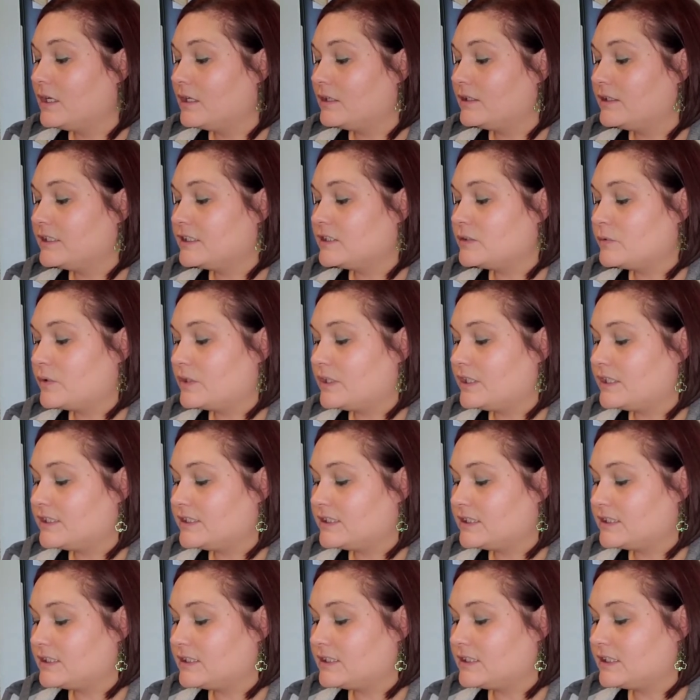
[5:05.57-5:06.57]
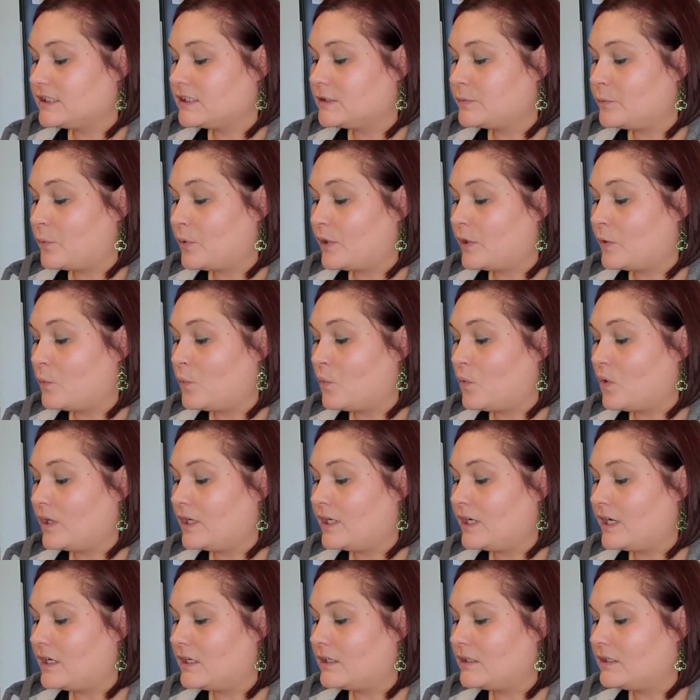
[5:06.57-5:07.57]
This one is the
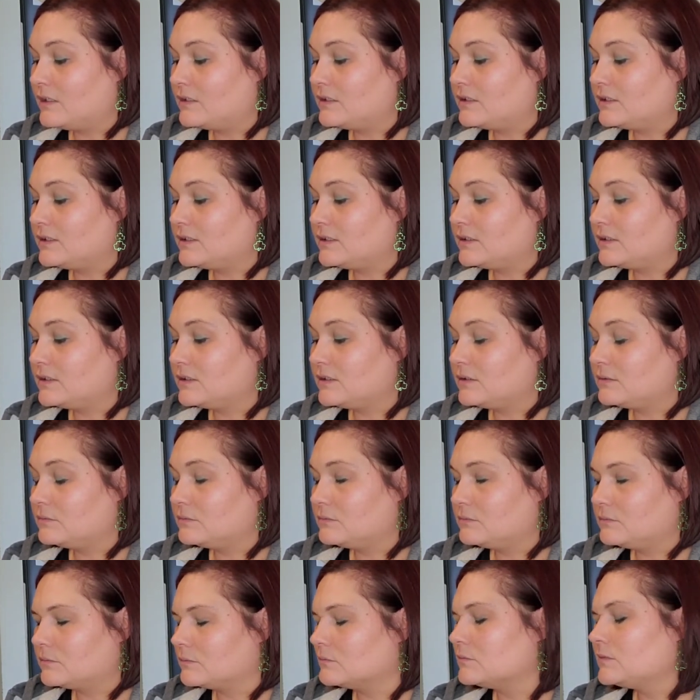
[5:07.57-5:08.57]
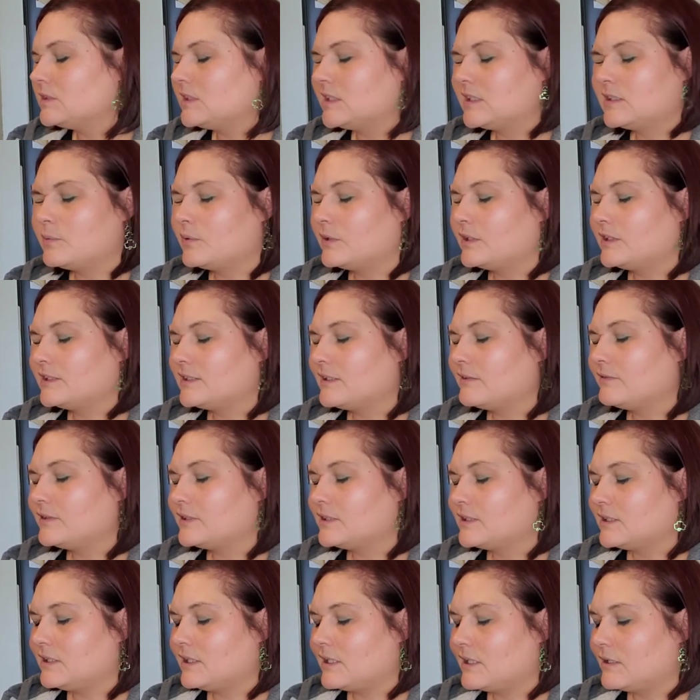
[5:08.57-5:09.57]
6.1
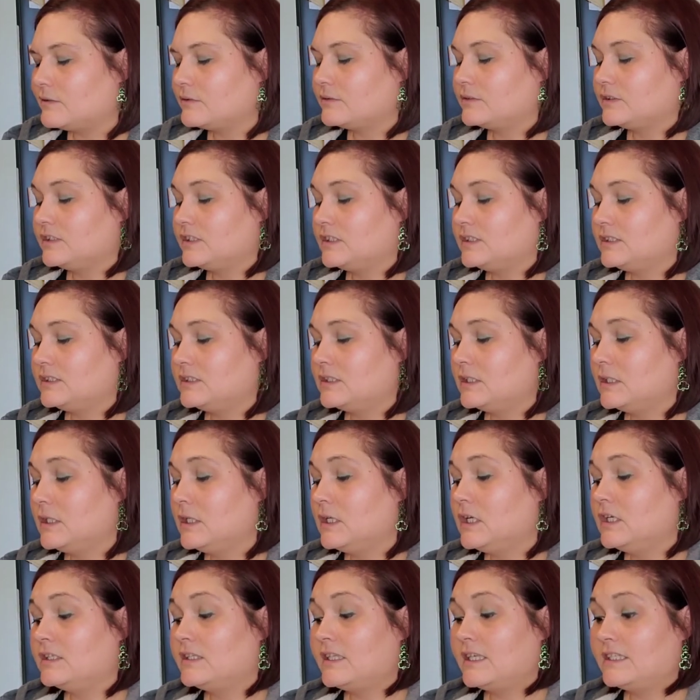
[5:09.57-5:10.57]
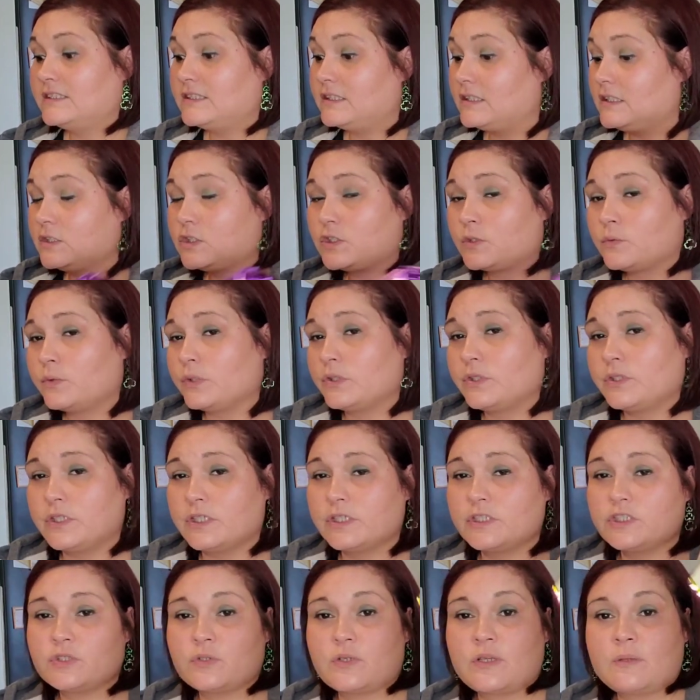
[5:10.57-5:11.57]
6.17 ounces. They said these are really
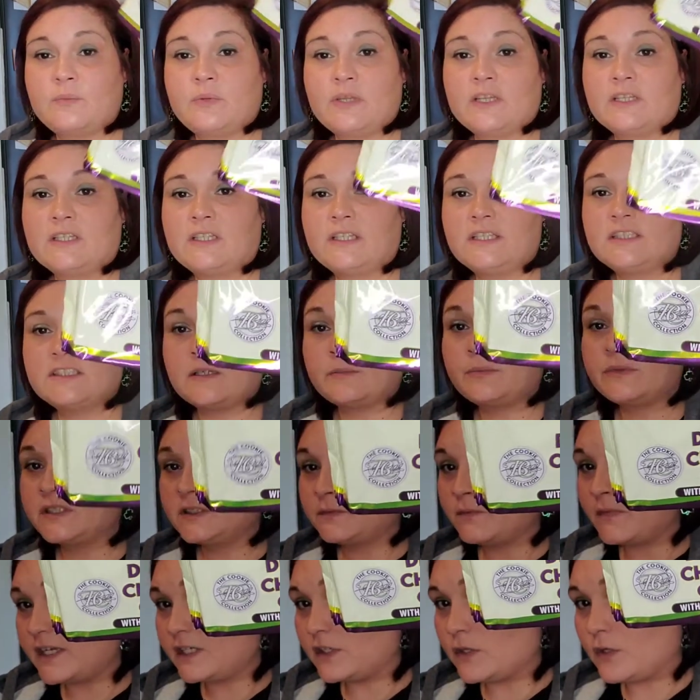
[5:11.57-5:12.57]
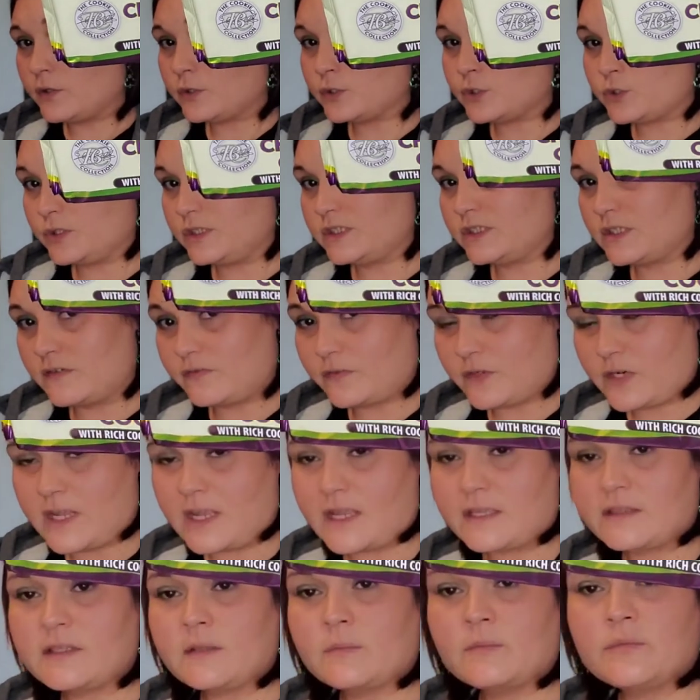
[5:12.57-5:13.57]
good, so I picked these up because my Dollar Tree's never
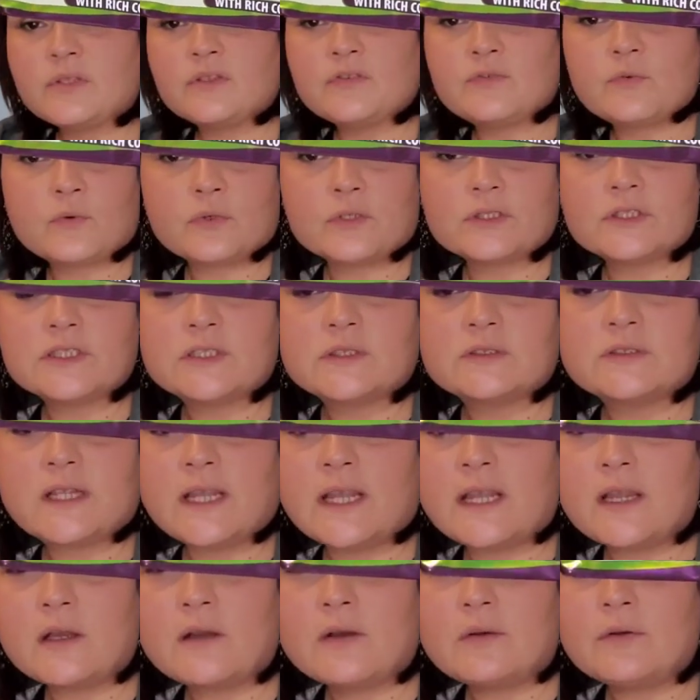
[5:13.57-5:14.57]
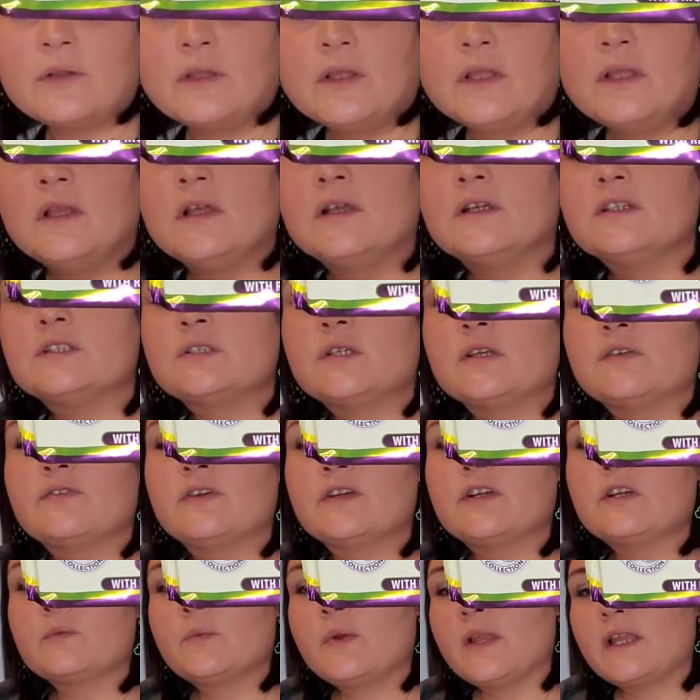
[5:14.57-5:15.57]
had them before until now. So I
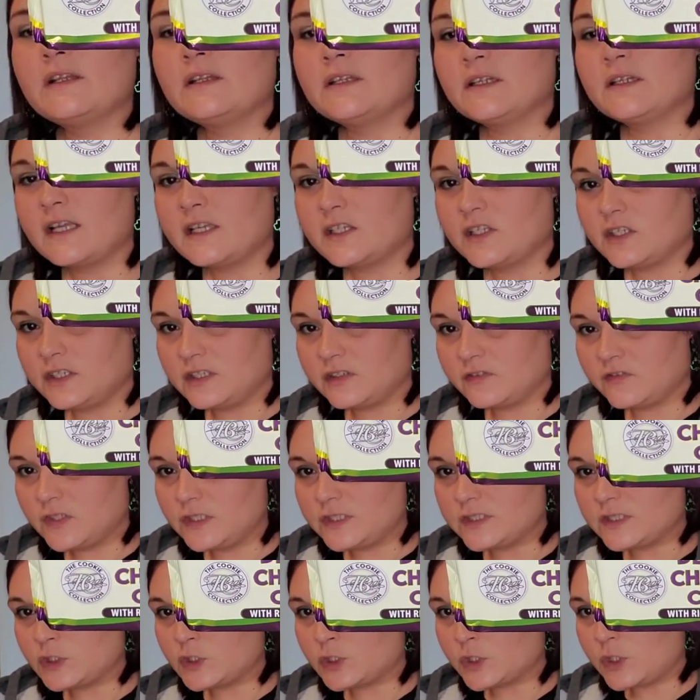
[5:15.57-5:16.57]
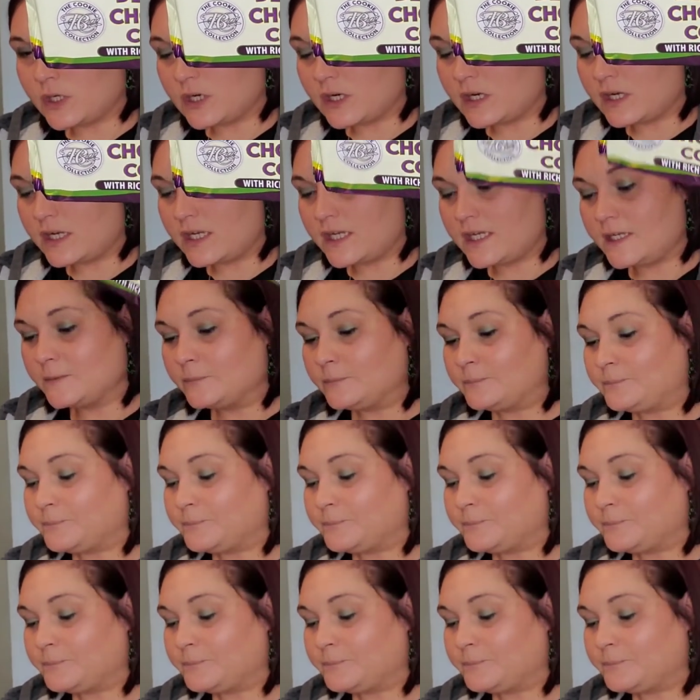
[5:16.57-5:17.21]
figured Peyton and I could give these a try.